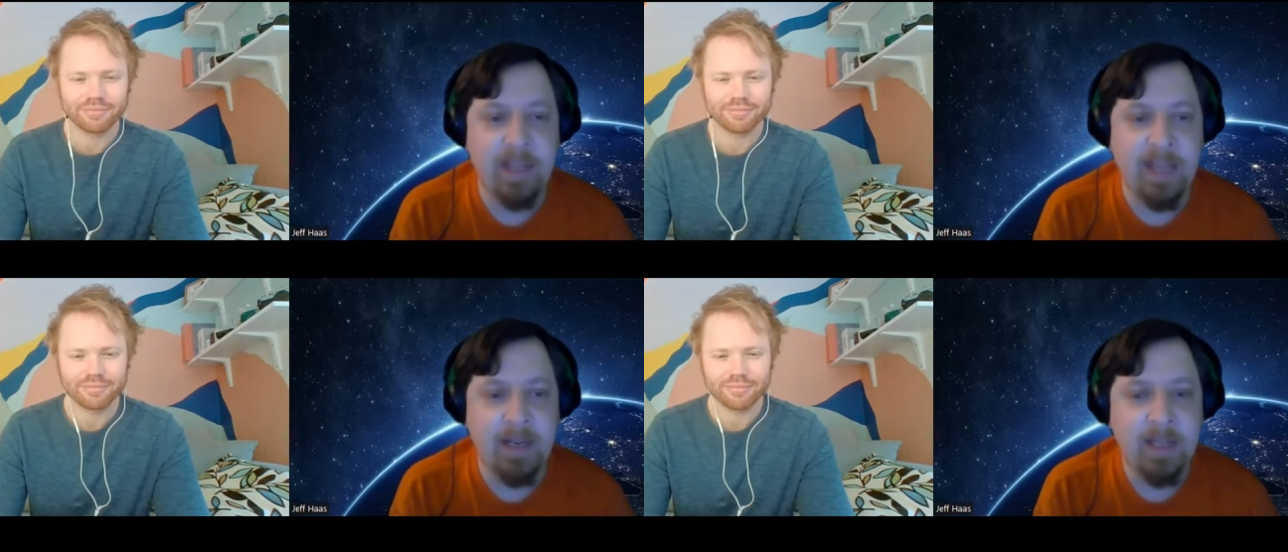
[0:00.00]

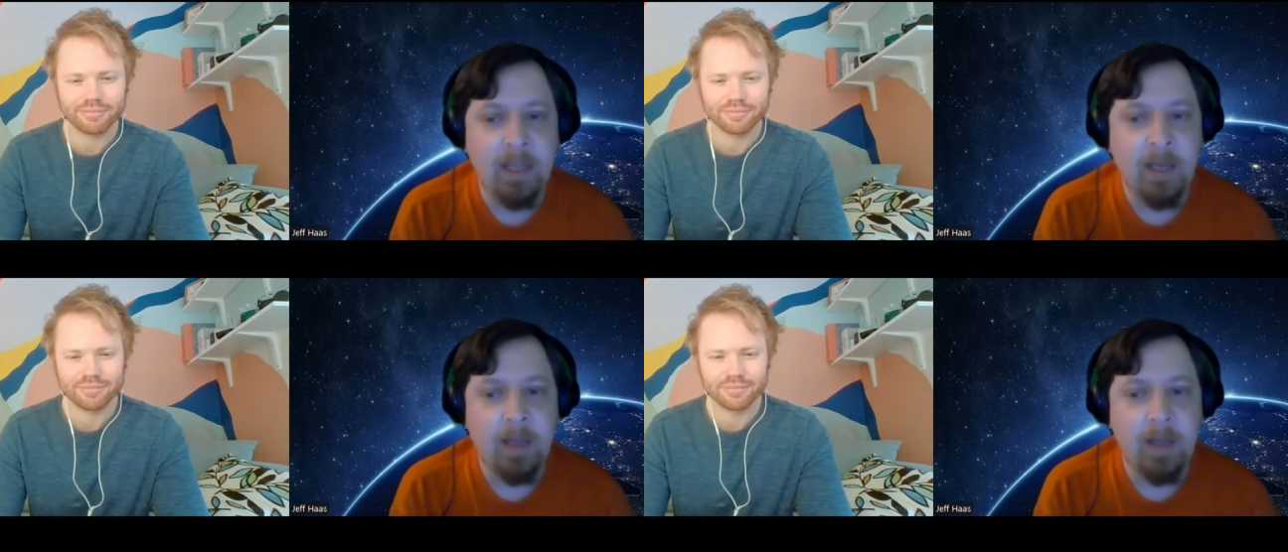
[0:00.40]
Speaker 1: that
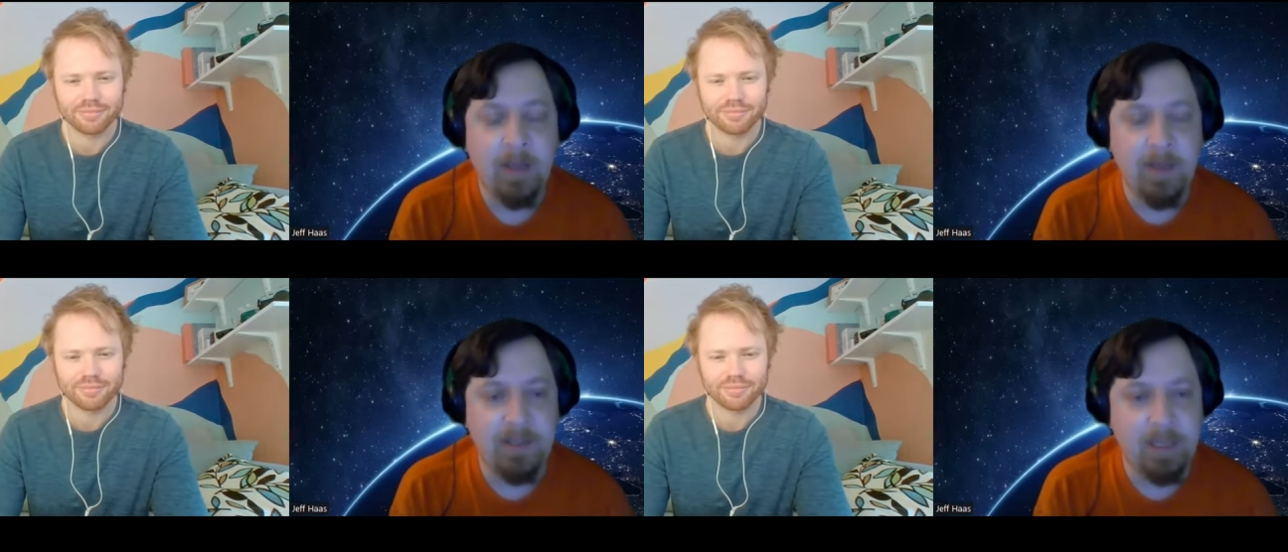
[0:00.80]

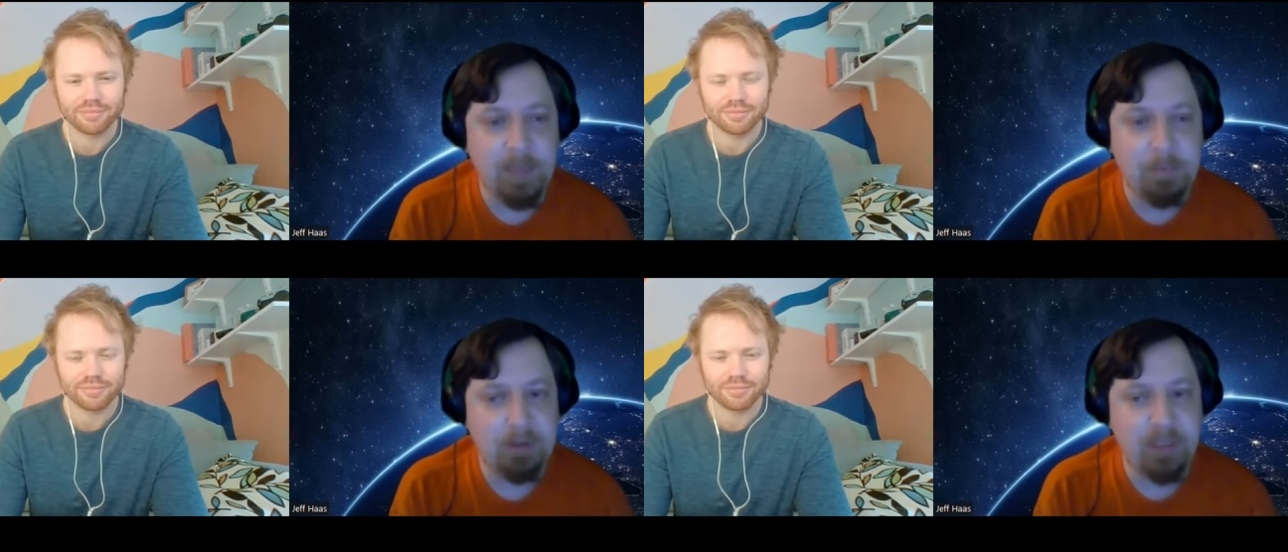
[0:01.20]
the
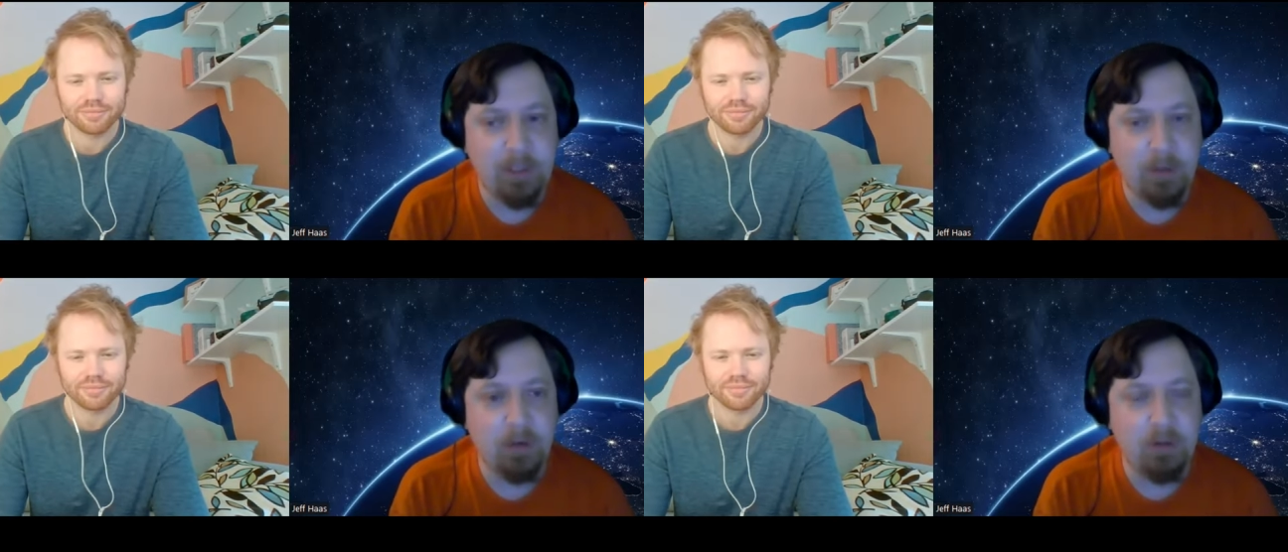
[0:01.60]
team, especially
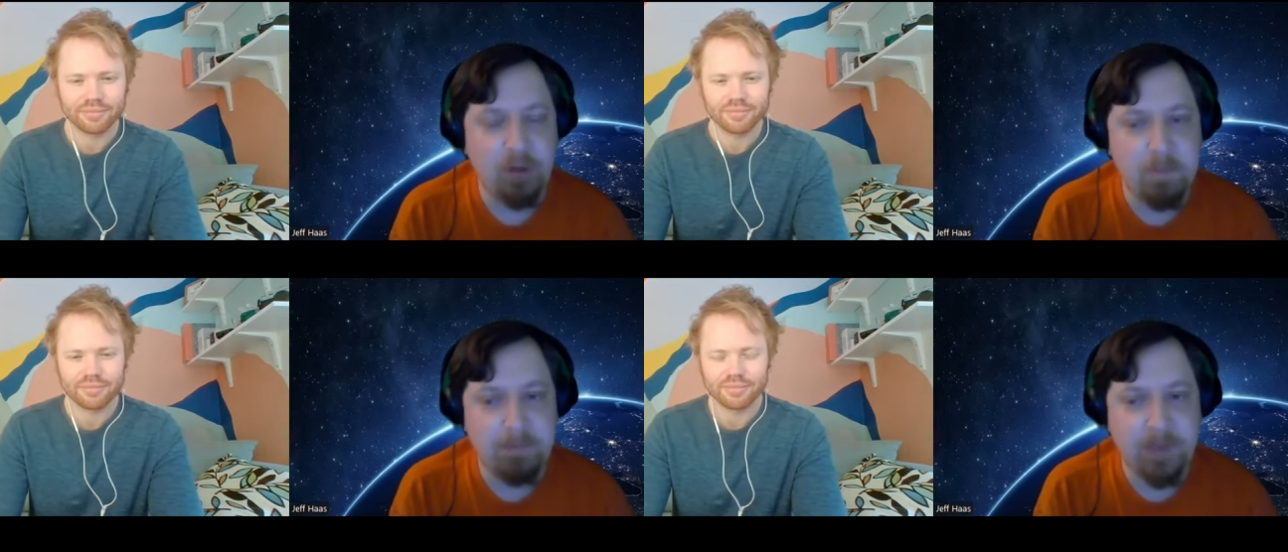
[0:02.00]
Tilda, are
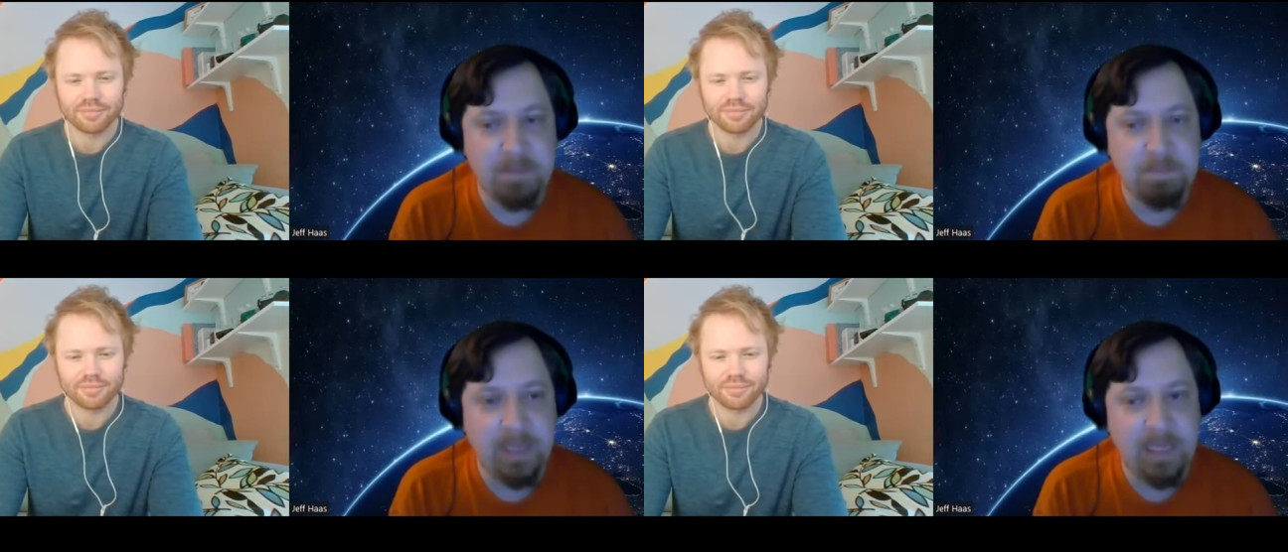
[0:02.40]
so
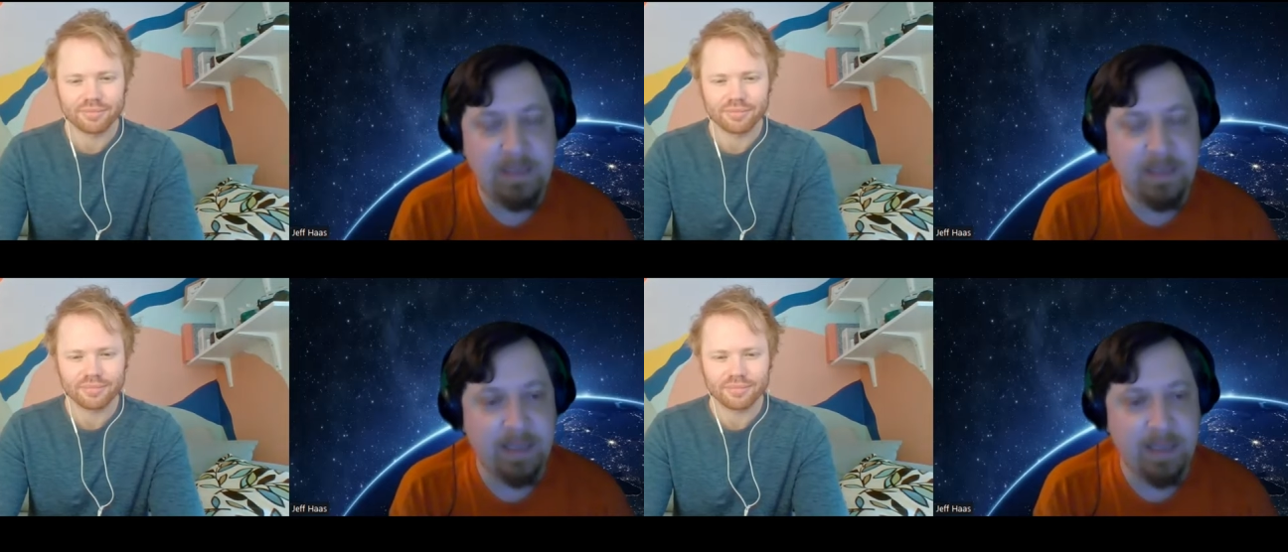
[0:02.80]
freaking
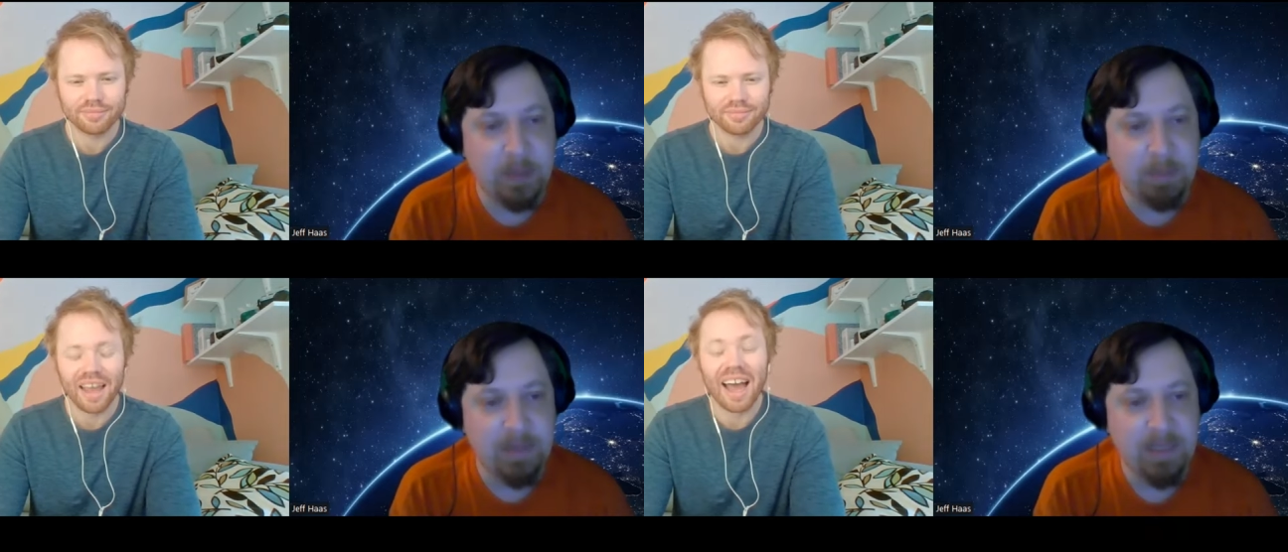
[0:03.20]
mean to
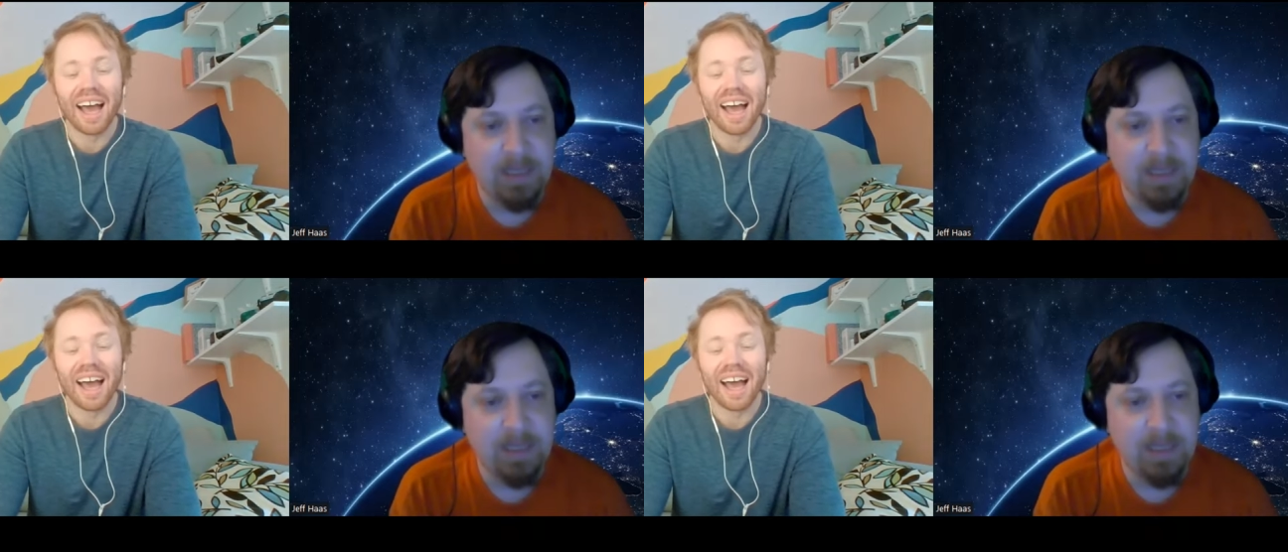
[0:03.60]
him.